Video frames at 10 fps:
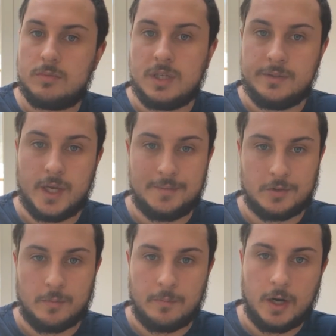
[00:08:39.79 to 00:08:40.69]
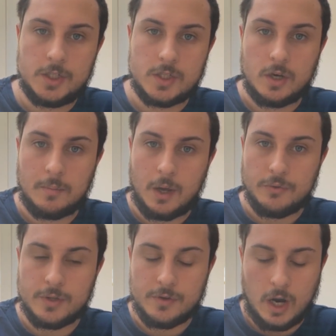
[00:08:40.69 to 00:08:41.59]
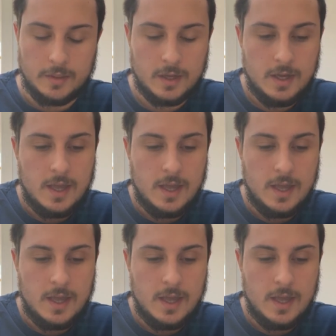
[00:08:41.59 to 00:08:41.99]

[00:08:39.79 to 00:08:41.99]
in-depth comparison about it, right?